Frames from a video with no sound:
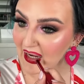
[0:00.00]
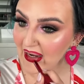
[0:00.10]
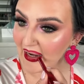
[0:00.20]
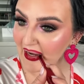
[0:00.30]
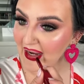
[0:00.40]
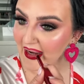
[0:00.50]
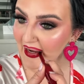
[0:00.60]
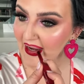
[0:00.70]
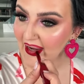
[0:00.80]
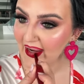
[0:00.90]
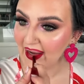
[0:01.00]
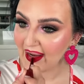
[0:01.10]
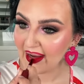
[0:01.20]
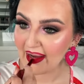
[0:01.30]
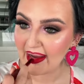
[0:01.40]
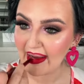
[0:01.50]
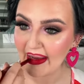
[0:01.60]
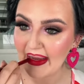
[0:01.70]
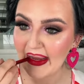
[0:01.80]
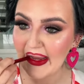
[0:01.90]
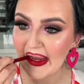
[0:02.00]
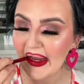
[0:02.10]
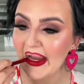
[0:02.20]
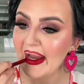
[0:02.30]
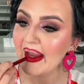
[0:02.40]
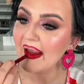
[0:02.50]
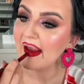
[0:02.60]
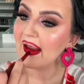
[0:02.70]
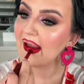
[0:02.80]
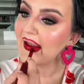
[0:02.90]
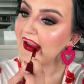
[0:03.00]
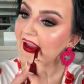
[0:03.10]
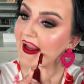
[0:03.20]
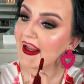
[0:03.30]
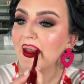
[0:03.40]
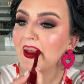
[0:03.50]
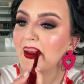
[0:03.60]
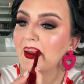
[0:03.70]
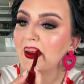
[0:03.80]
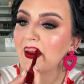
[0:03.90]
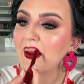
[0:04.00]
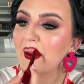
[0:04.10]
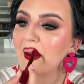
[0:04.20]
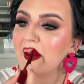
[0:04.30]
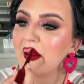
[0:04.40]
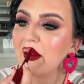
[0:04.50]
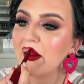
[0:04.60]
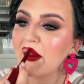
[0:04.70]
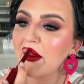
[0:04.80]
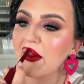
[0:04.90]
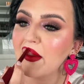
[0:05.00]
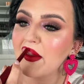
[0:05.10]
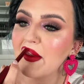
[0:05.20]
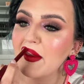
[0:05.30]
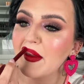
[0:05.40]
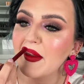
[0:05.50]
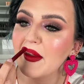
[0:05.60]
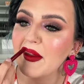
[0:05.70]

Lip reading: Nobody speaks.